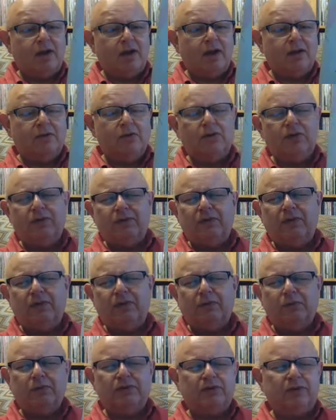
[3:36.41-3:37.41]
I don't know if
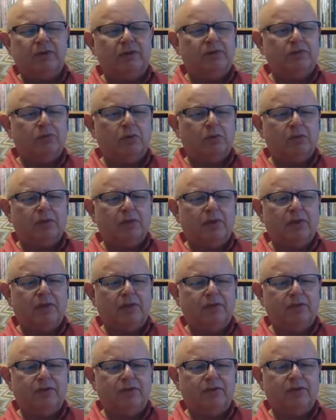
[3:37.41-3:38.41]
it was this one, but I
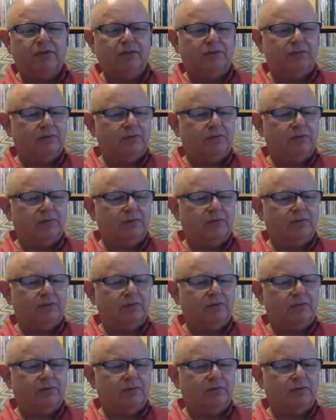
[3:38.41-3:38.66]
think it